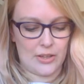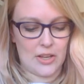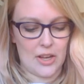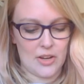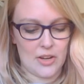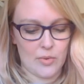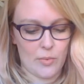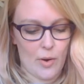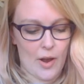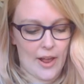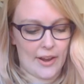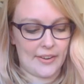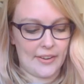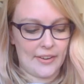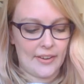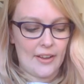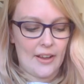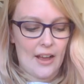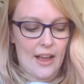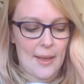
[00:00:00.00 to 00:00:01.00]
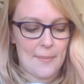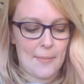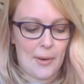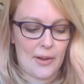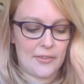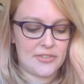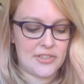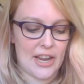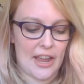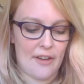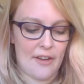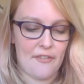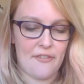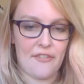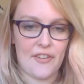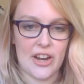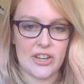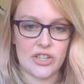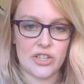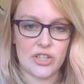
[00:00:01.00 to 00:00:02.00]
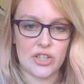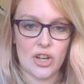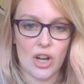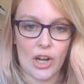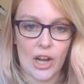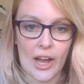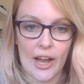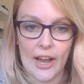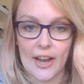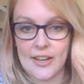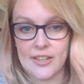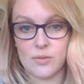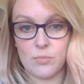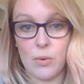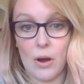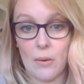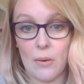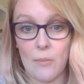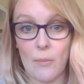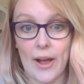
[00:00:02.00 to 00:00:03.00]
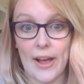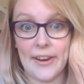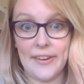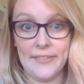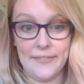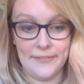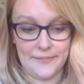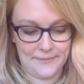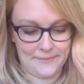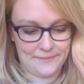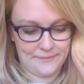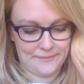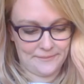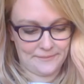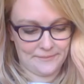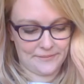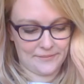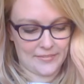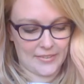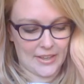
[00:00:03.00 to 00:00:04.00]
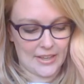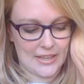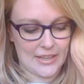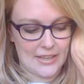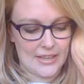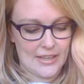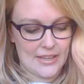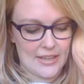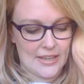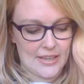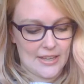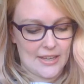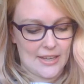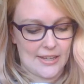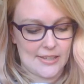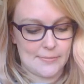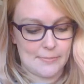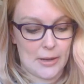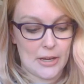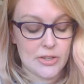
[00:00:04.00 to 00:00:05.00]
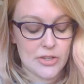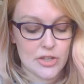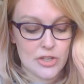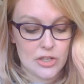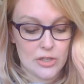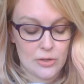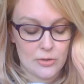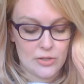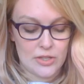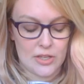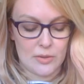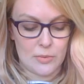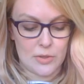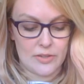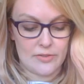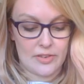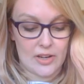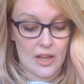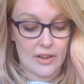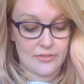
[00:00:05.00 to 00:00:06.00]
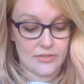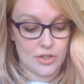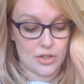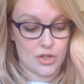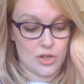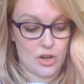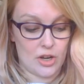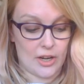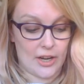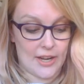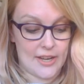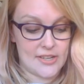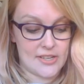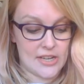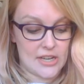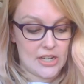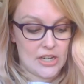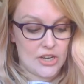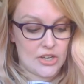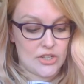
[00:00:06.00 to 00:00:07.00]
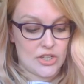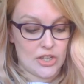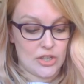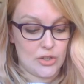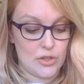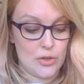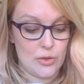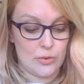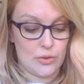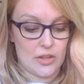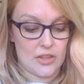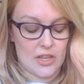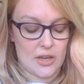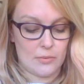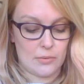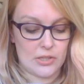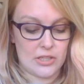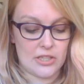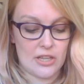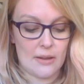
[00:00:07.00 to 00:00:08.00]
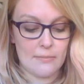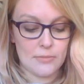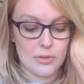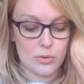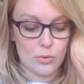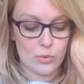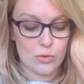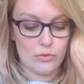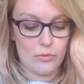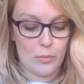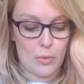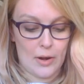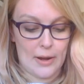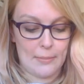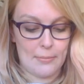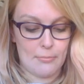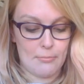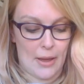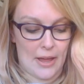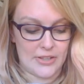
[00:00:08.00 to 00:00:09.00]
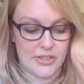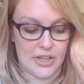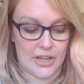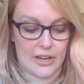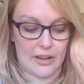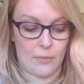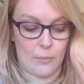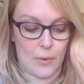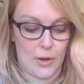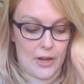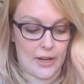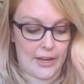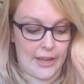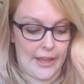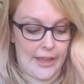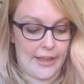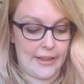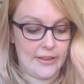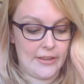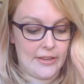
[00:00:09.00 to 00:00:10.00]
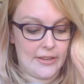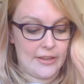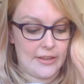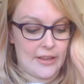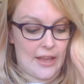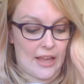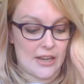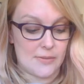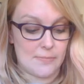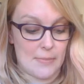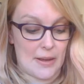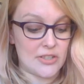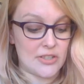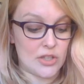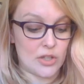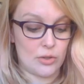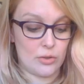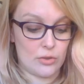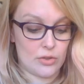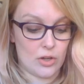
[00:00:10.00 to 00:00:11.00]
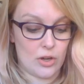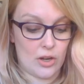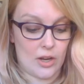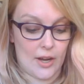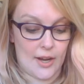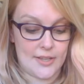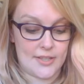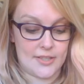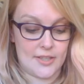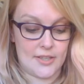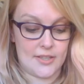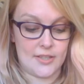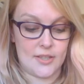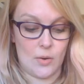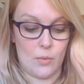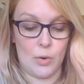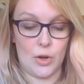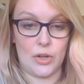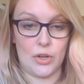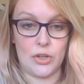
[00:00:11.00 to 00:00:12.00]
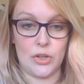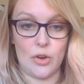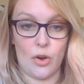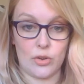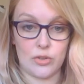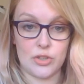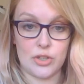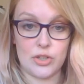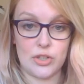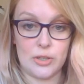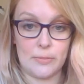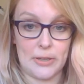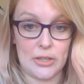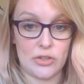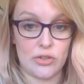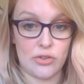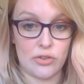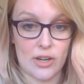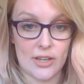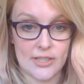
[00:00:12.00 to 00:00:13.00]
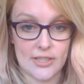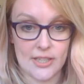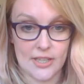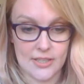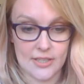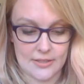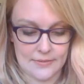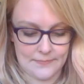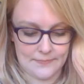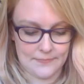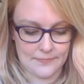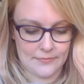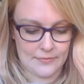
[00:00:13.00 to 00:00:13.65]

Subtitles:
"Good one! I'm off to get a fresh choc ice. Want one?" As much as Lucy would have loved a choc ice, she knew that there was some sort of wallop magic at work here, and magical choc ices were not to be trusted.